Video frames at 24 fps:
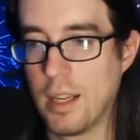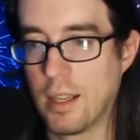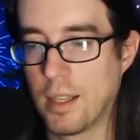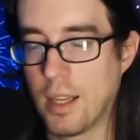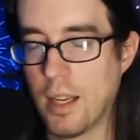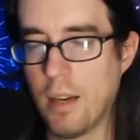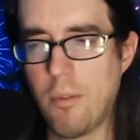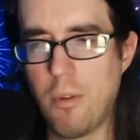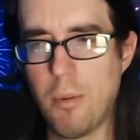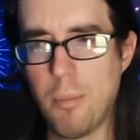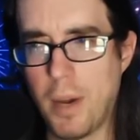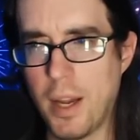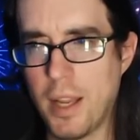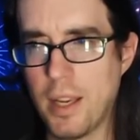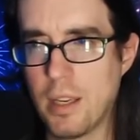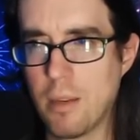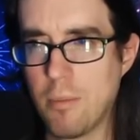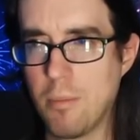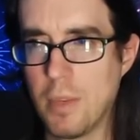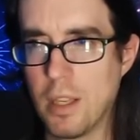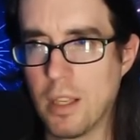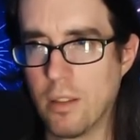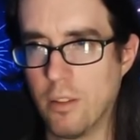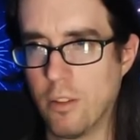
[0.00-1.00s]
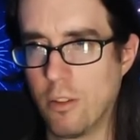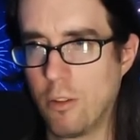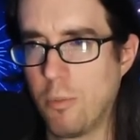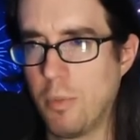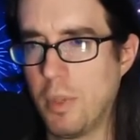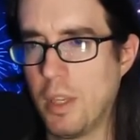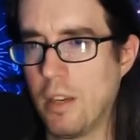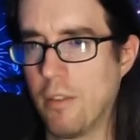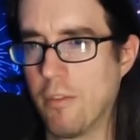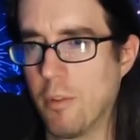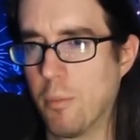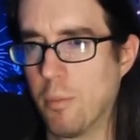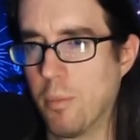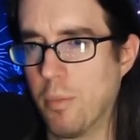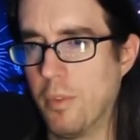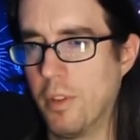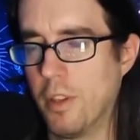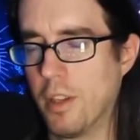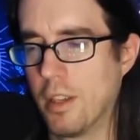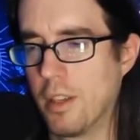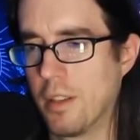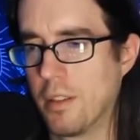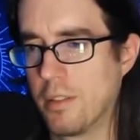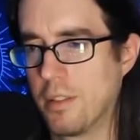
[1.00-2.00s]
it kind of reminded me a little bit of the
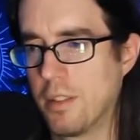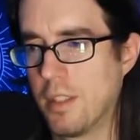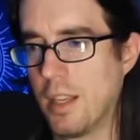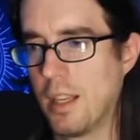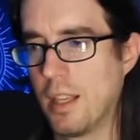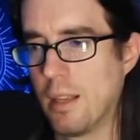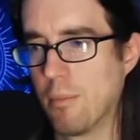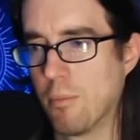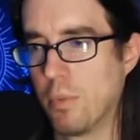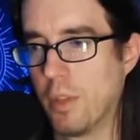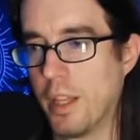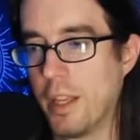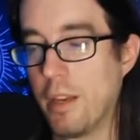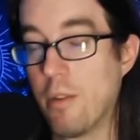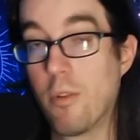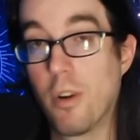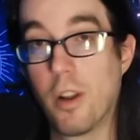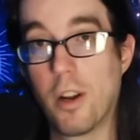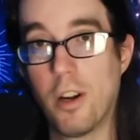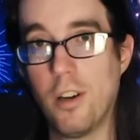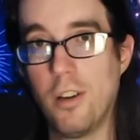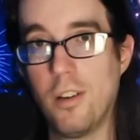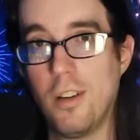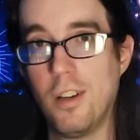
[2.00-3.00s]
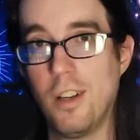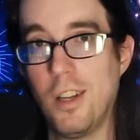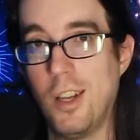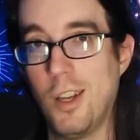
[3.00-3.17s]
uh, city in Blade Runner,